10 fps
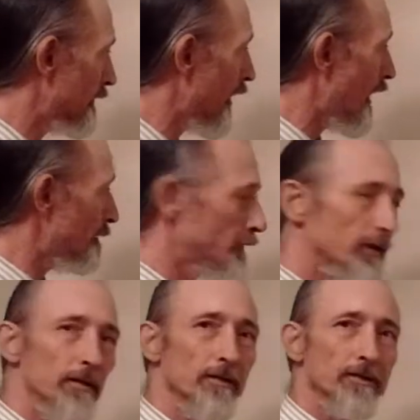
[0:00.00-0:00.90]
top
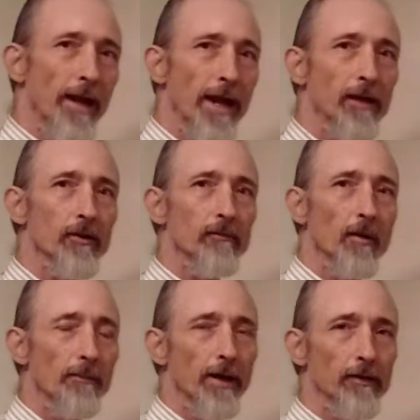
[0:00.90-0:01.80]
is angular
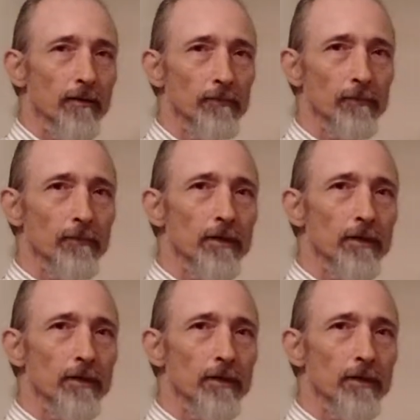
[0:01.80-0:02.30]
momentum,